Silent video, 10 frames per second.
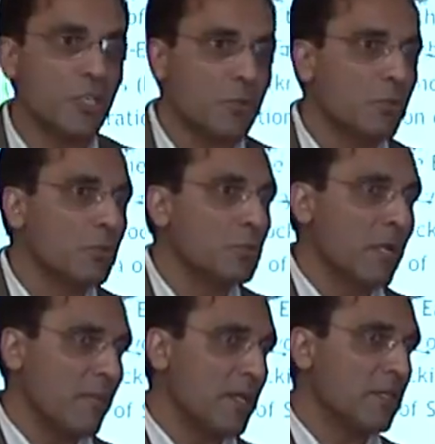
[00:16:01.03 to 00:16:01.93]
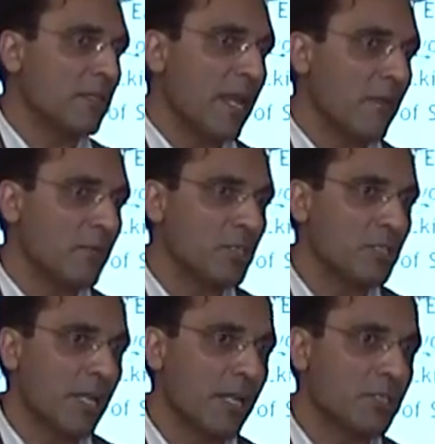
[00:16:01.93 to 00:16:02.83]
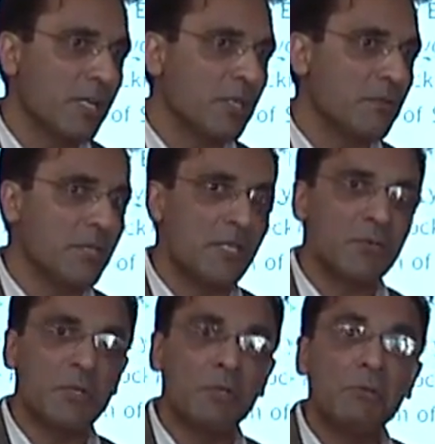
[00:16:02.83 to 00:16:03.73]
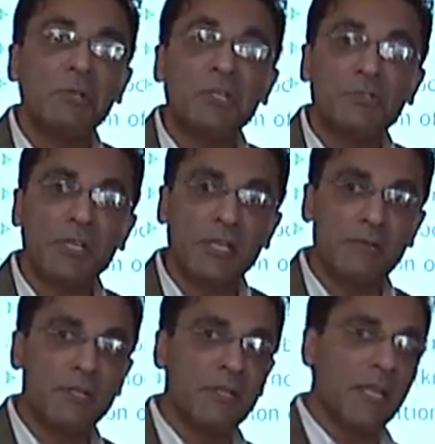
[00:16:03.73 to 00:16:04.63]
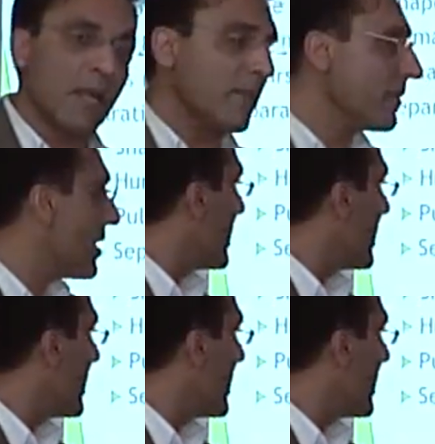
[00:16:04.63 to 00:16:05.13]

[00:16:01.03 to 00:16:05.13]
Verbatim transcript: and Urdu and many other languages. I can tell you these were literally written there.